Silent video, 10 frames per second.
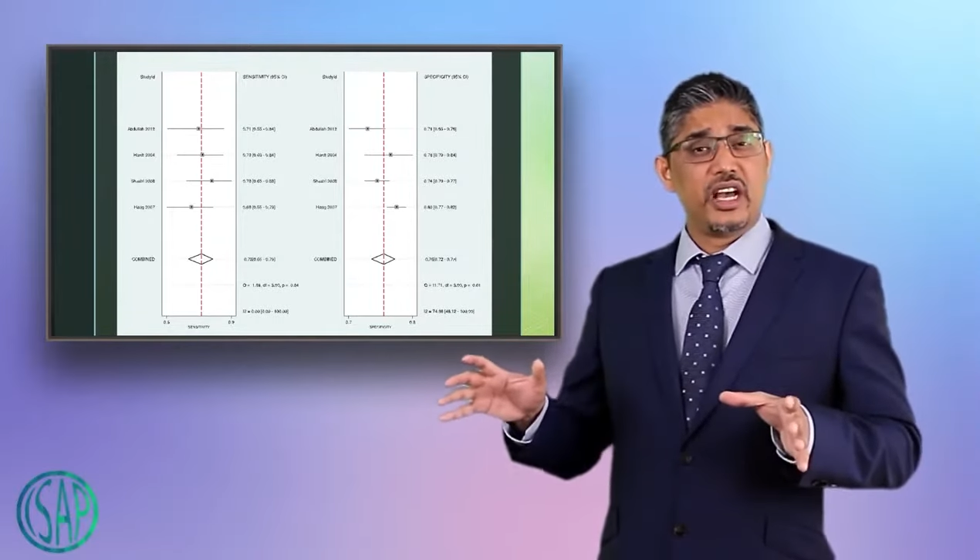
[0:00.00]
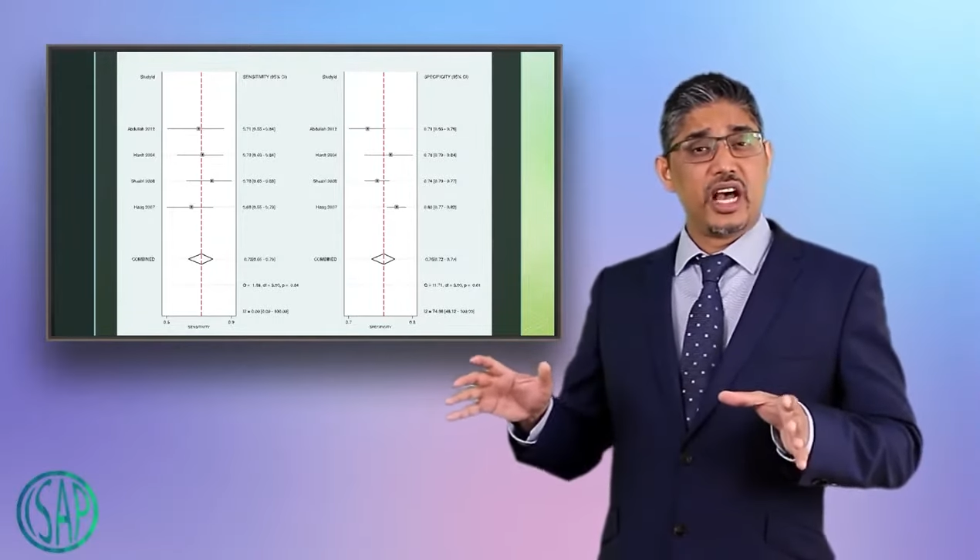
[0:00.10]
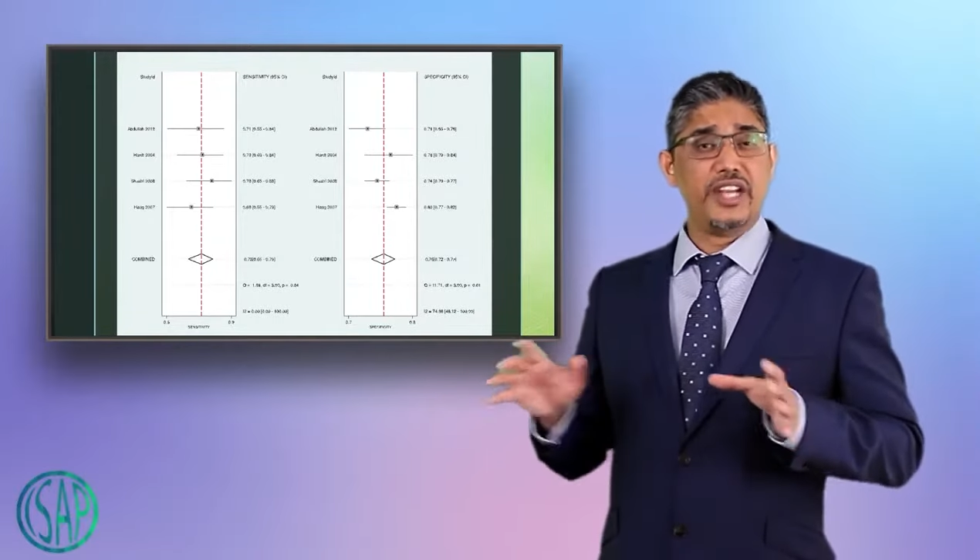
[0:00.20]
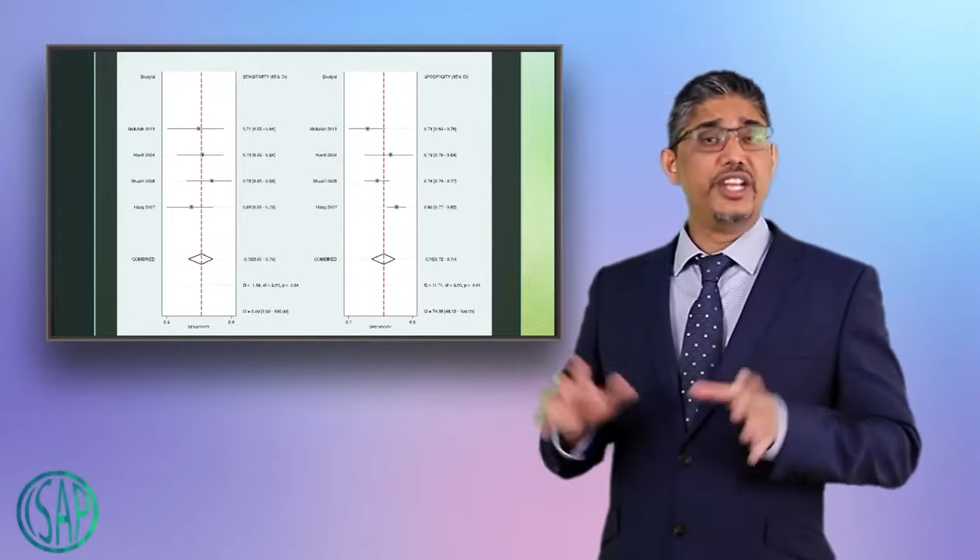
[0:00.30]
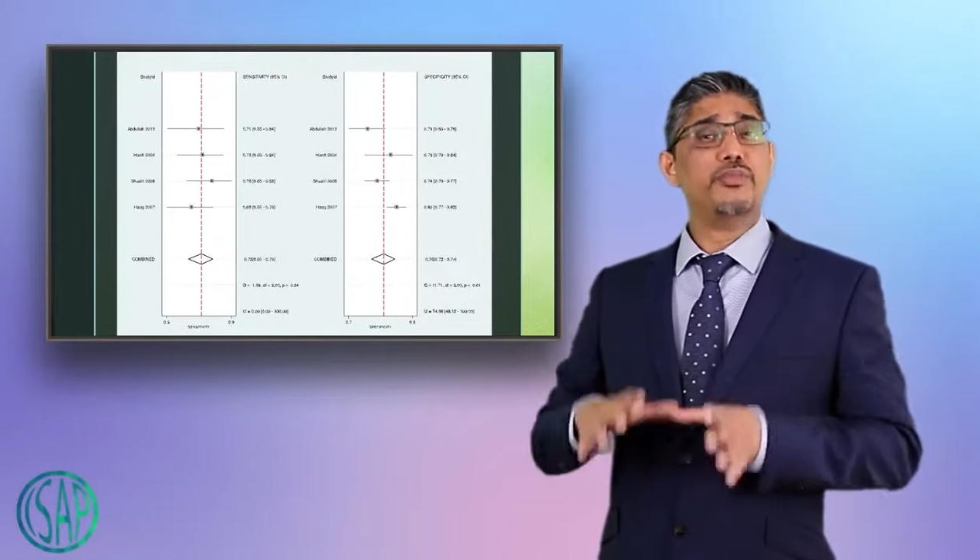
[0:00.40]

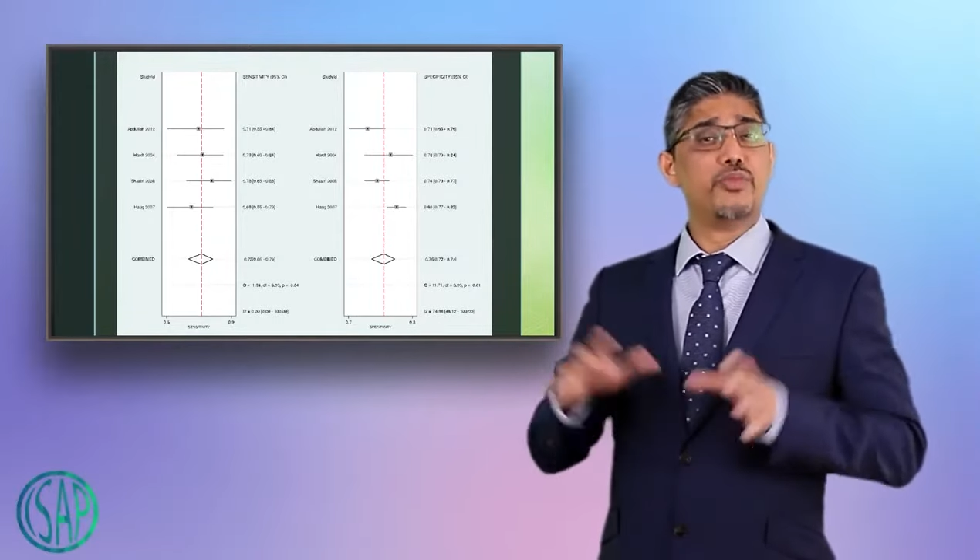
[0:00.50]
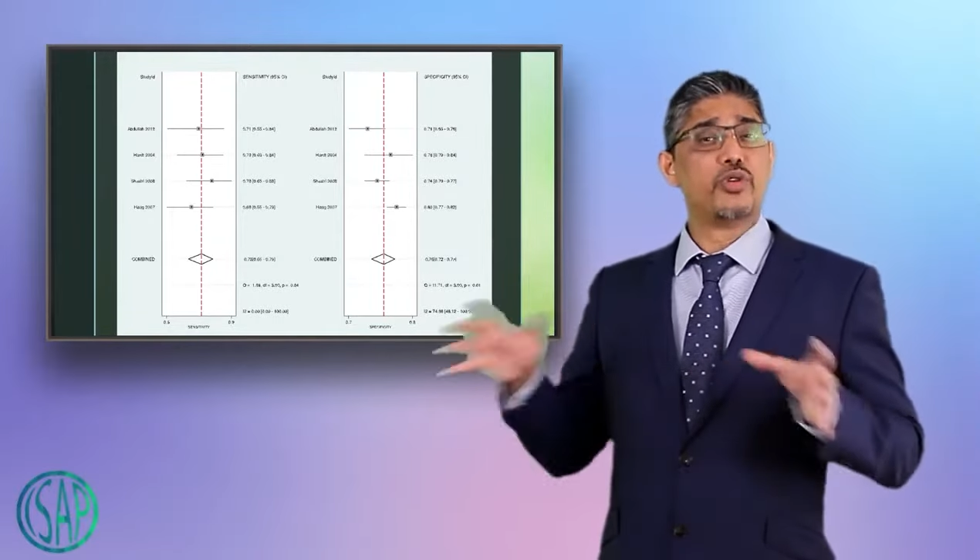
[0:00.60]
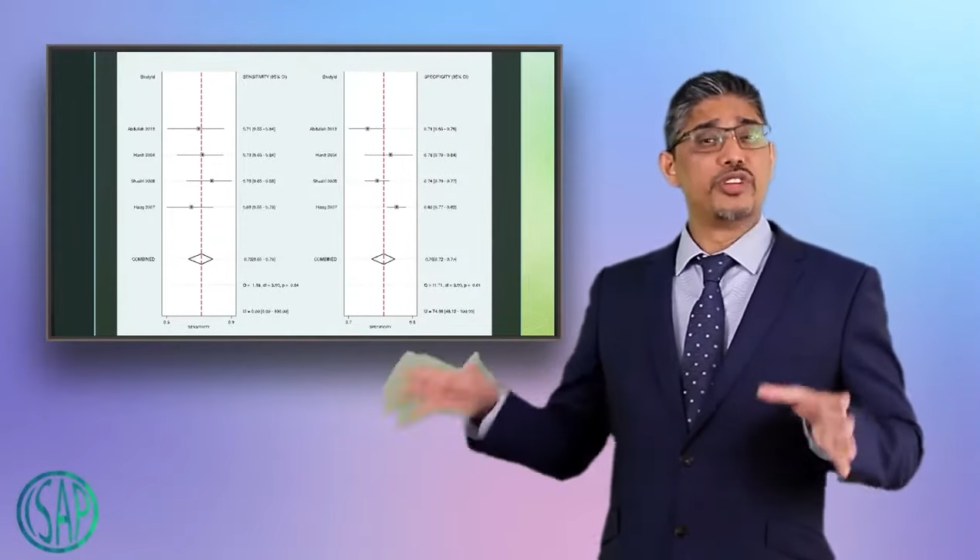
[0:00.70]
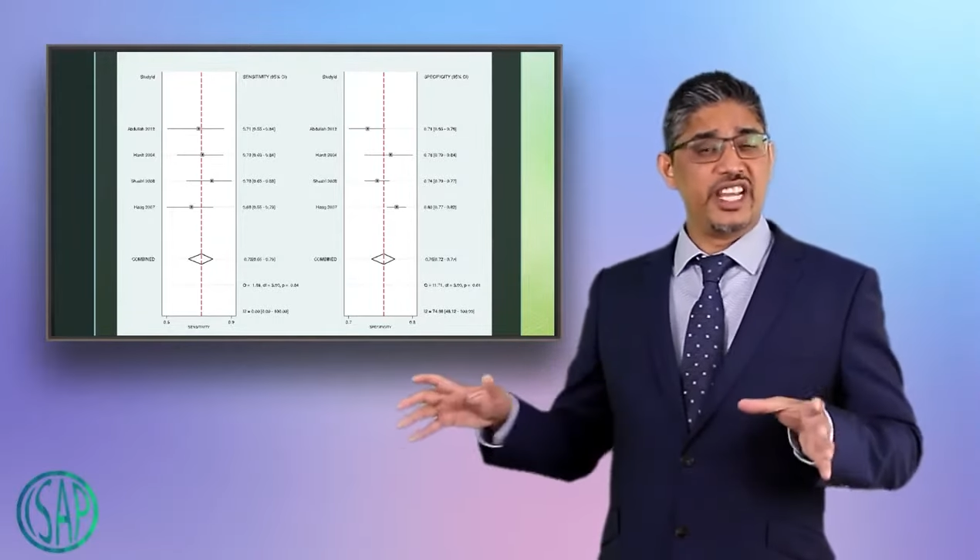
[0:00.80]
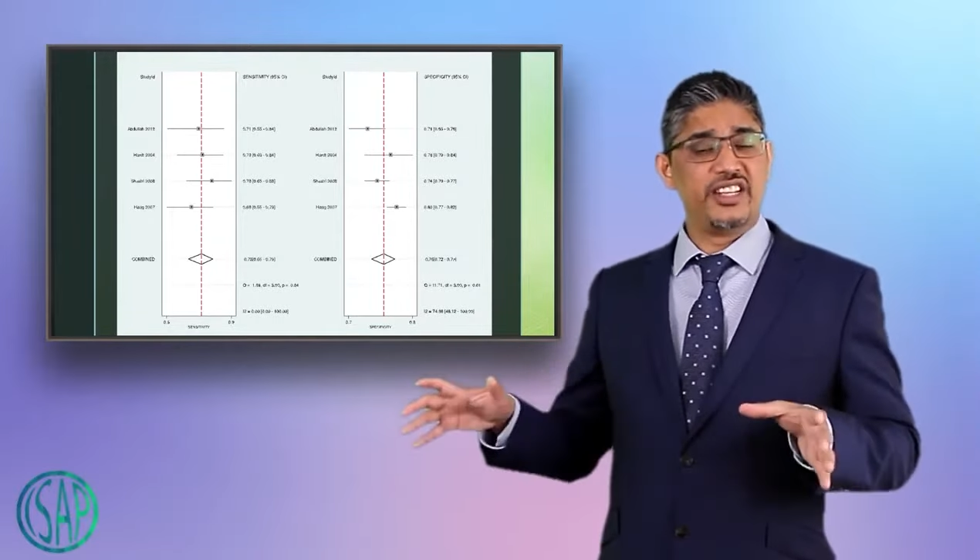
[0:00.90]
I need
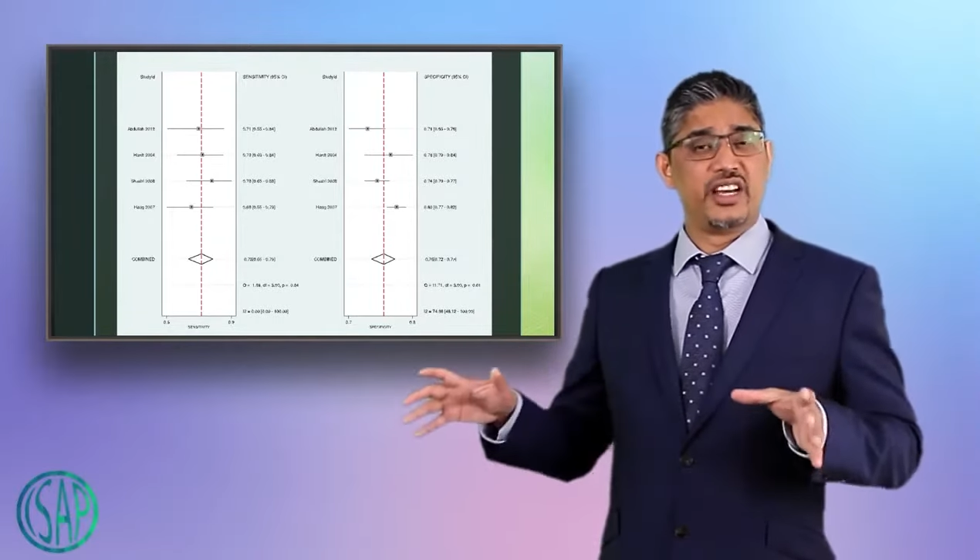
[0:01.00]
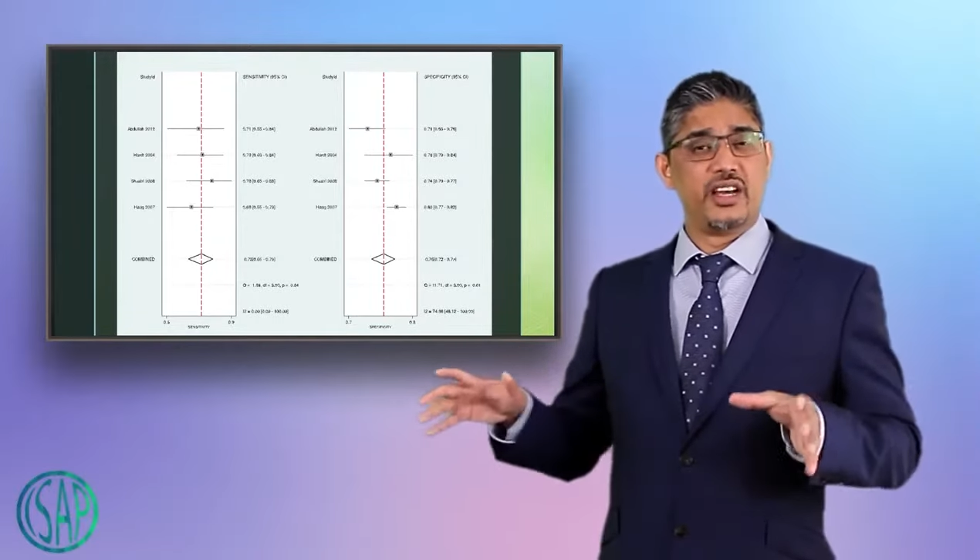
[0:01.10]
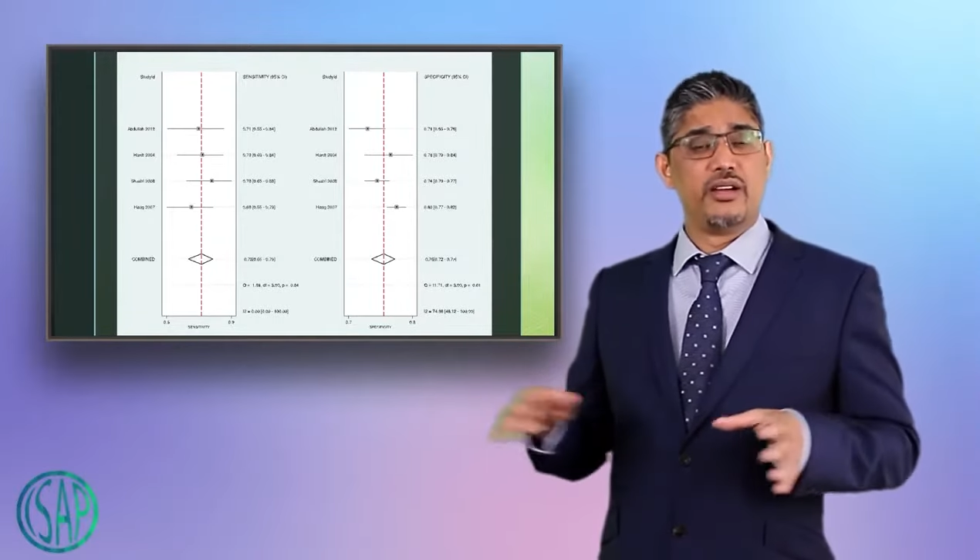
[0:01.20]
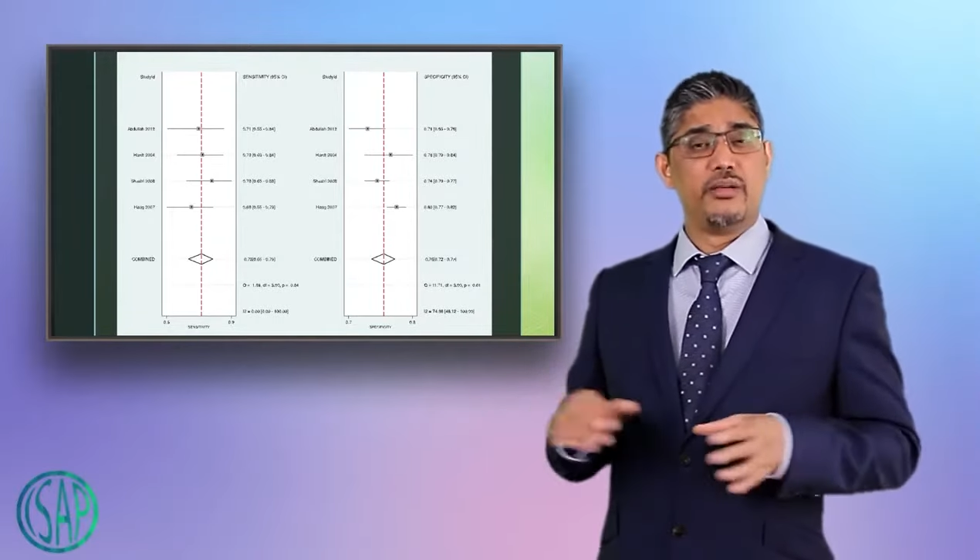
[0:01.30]
more data